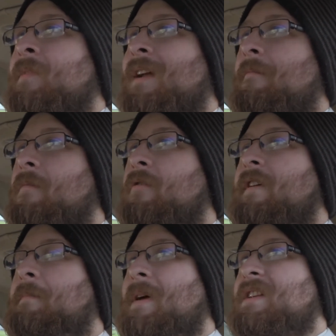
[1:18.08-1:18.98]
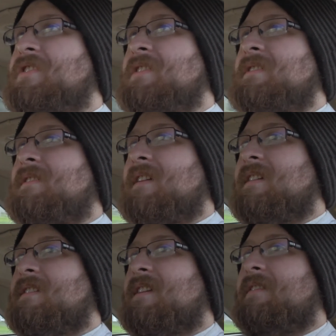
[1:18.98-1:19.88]
movie pitches
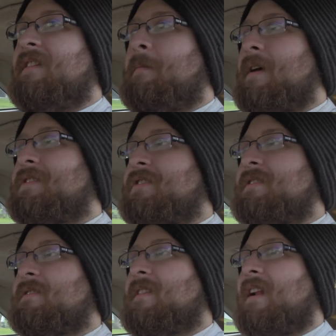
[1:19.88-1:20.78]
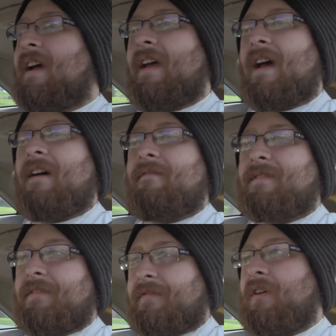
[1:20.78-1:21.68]
and TV pitches that I have
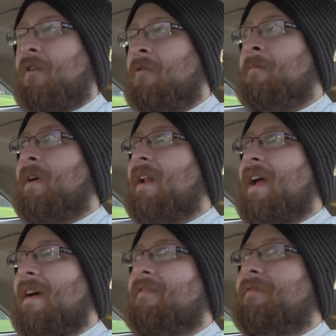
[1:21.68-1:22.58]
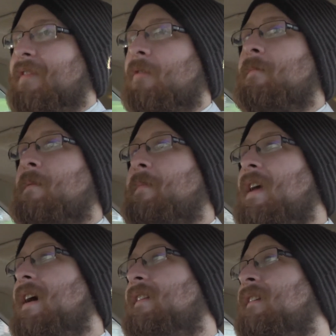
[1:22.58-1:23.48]
to film, and I haven't filmed them
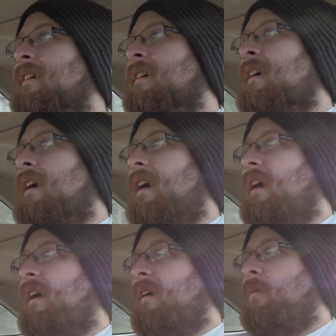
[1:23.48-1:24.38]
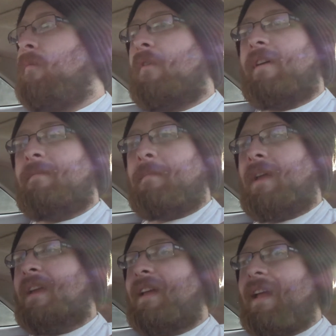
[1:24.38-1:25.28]
yet. One
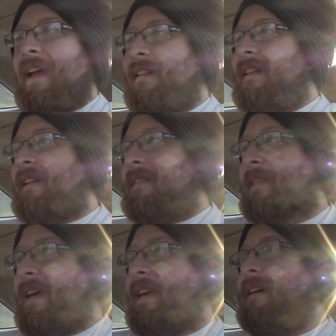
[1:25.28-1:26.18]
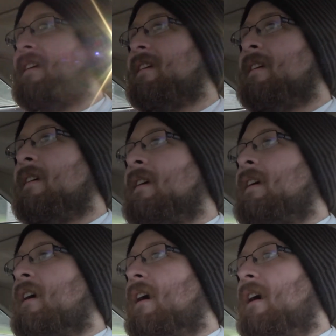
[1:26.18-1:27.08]
being an Alien thing,
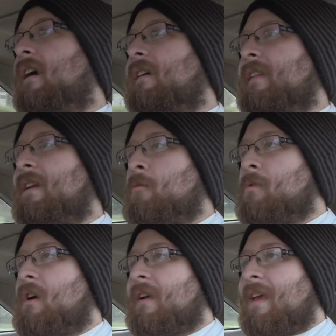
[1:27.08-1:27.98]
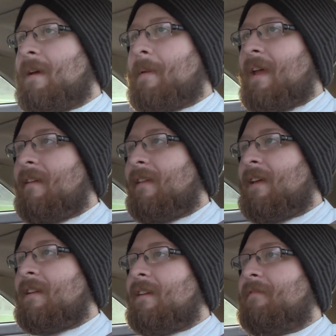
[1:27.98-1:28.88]
the Neil Blomkamp
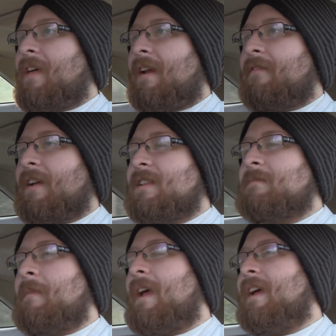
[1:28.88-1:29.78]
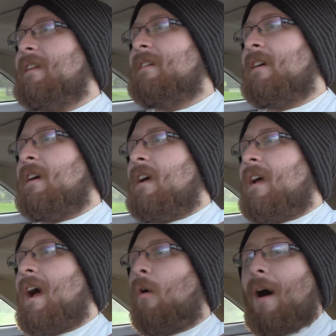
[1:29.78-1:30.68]
Alien, if that ever gets made,
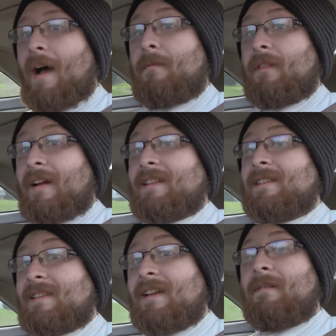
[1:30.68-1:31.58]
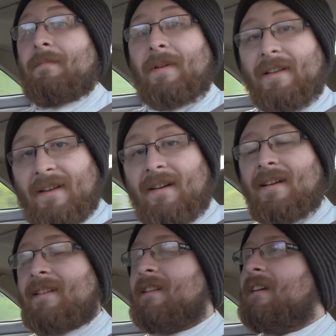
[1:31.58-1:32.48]
how I would like to see it be done.